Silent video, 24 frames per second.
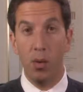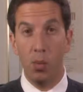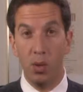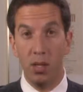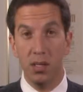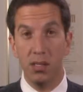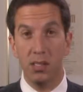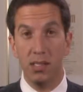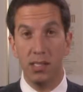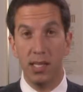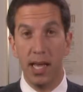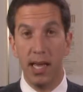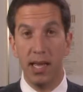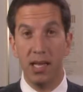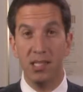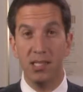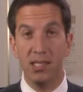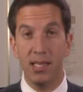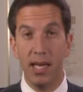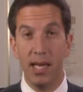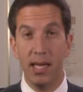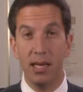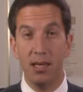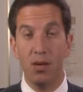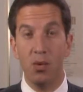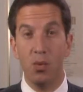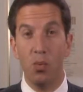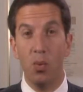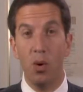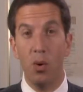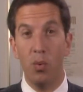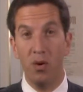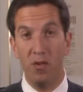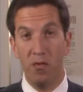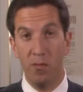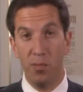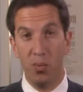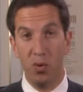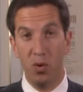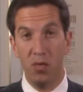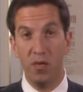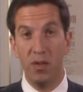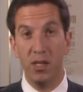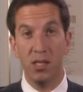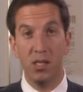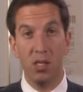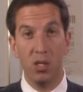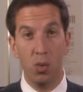will say is that what we've
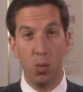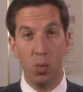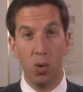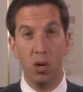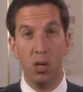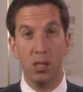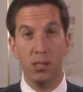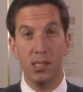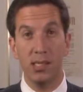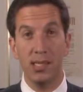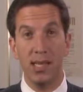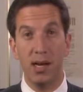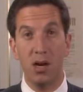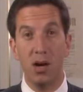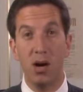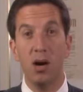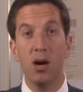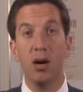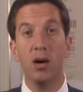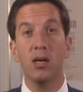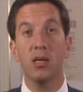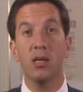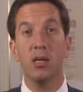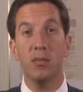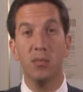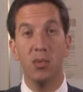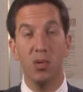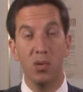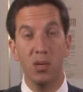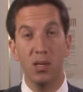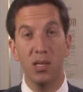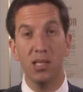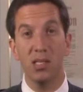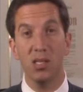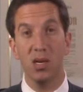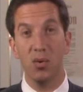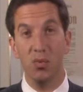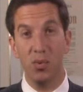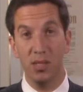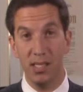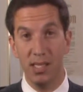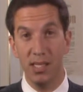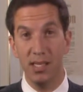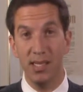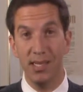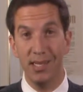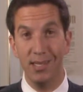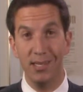proven to the world is that our communities are
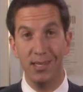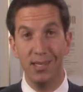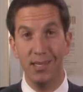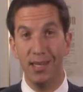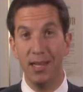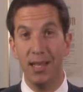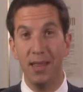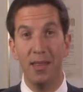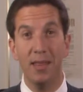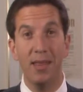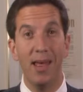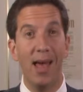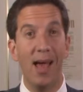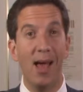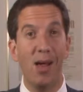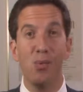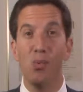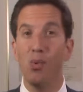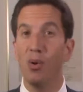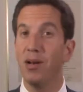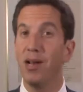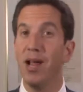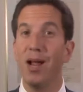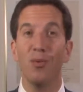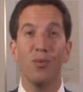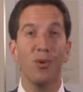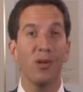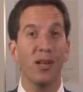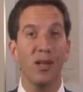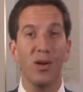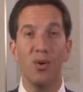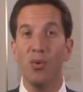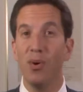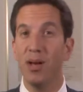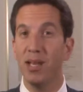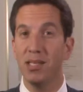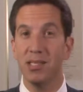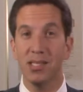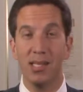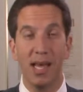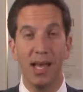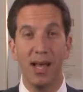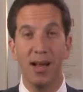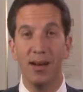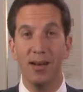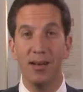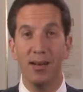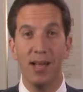resilient and that we're not running away
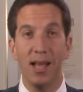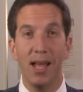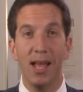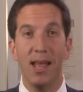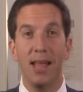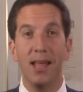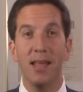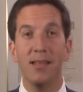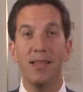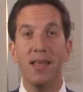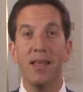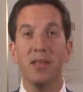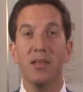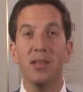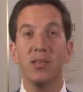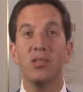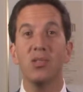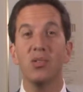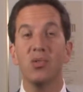scared, that this